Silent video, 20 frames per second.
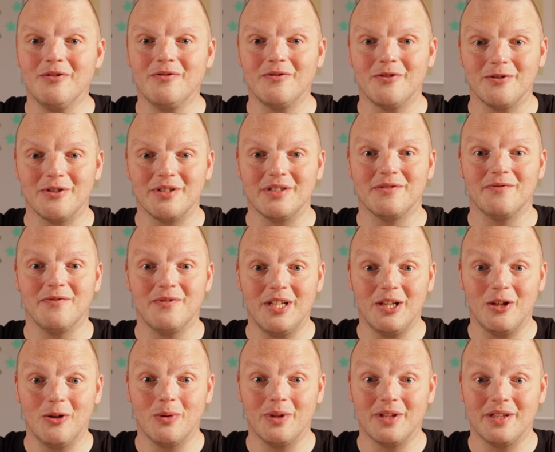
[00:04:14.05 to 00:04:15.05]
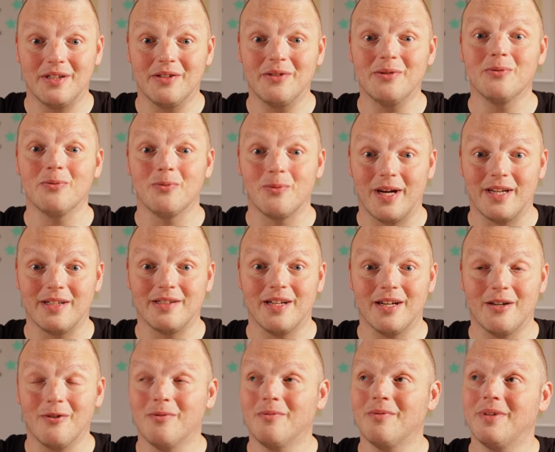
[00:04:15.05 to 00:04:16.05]
for this video with it right
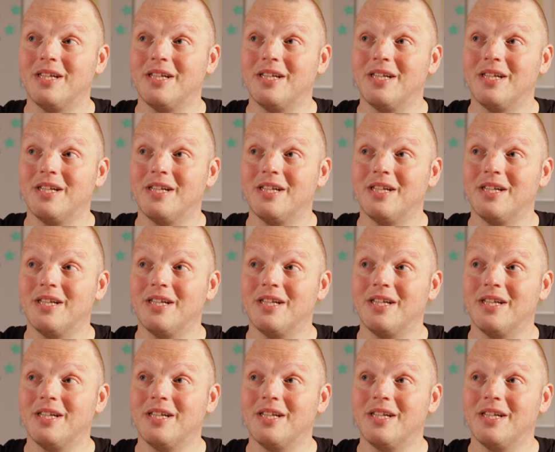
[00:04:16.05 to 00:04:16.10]
now.